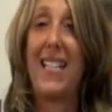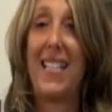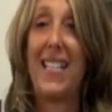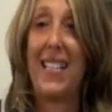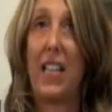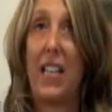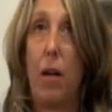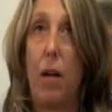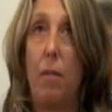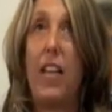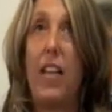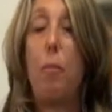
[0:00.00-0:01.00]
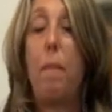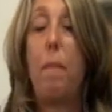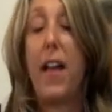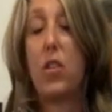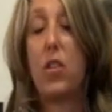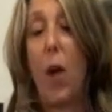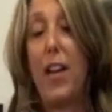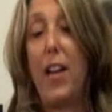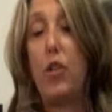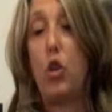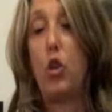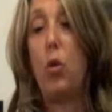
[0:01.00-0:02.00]
system is the best way
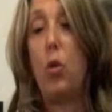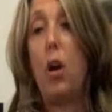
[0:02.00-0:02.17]
to